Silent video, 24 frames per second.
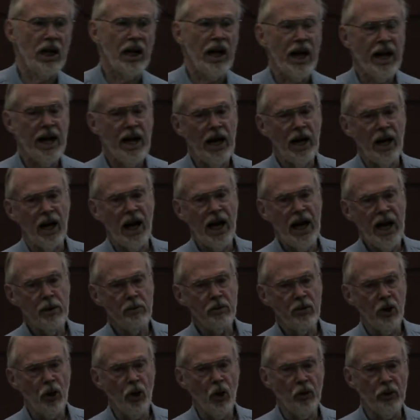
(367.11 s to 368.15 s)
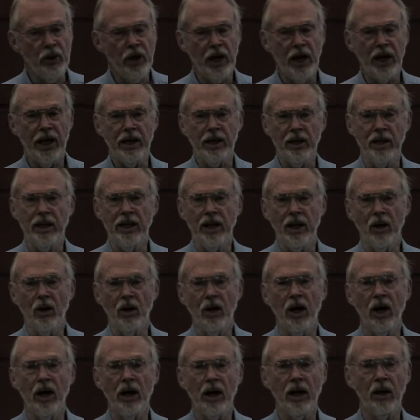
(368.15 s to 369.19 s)
I had a lab coat that I could get
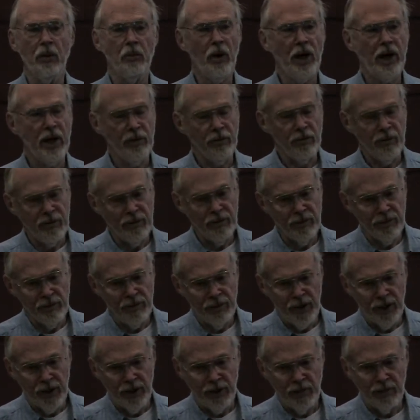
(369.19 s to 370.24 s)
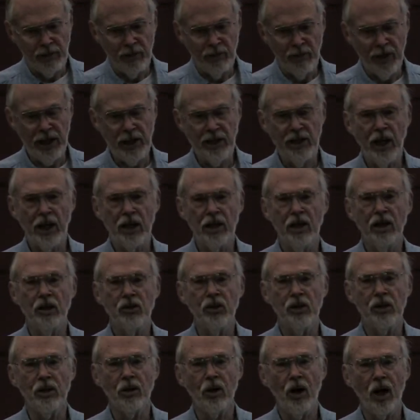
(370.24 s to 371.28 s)
on, and my technician
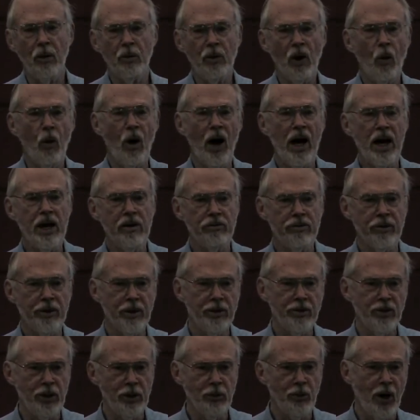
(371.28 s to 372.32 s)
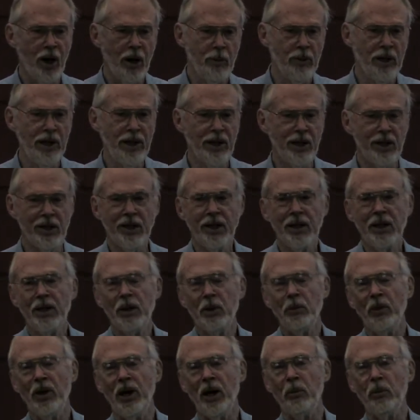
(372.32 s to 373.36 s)
called my wife, and she brought me another
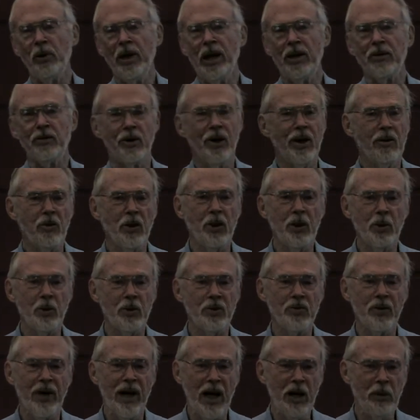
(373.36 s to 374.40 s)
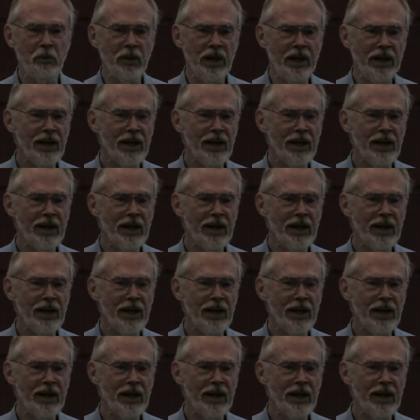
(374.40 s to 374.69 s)
pair of pants, so everything was fine. But